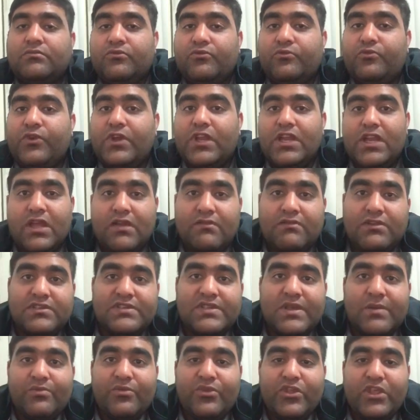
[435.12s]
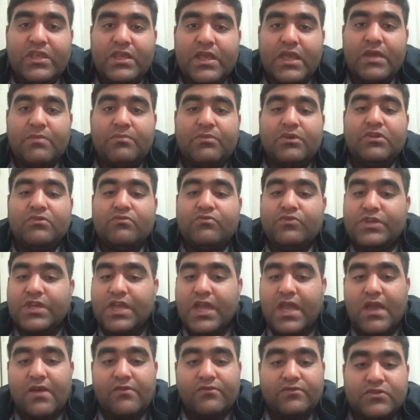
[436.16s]
whenever something happen, we
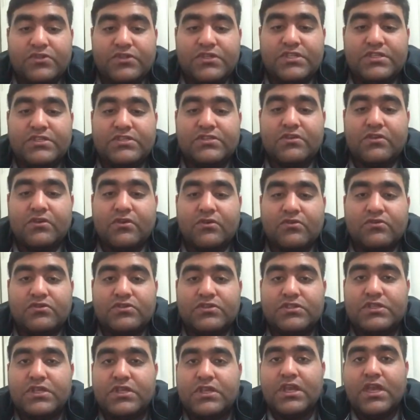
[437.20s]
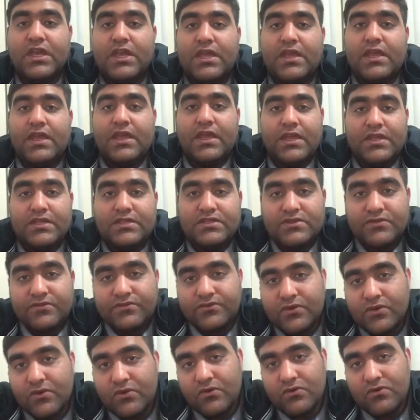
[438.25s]
have to disclose. And of
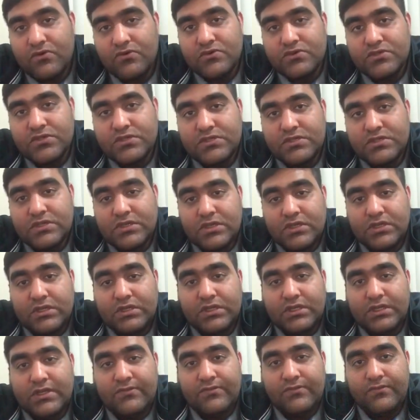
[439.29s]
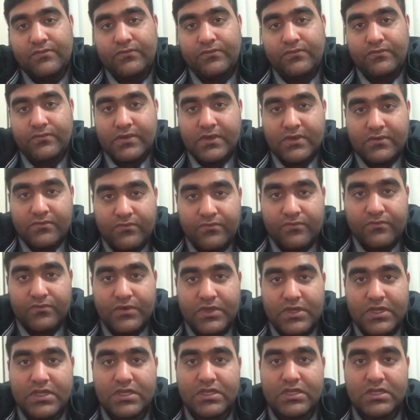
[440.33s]
course, if
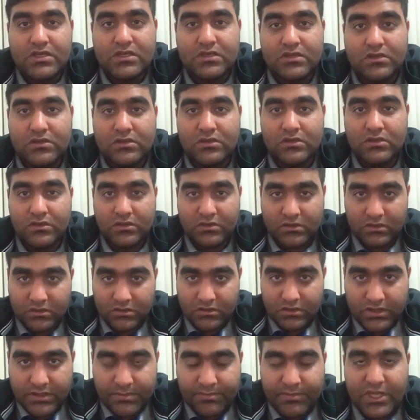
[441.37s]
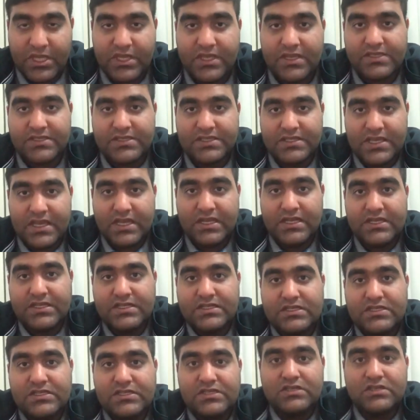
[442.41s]
we the biggest
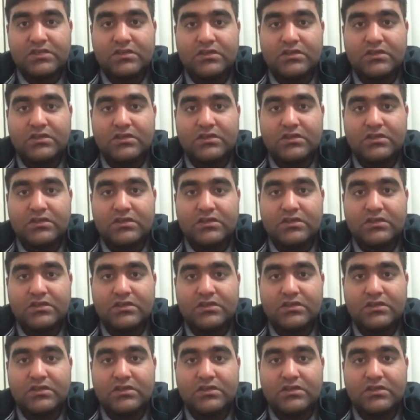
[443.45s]
challenge,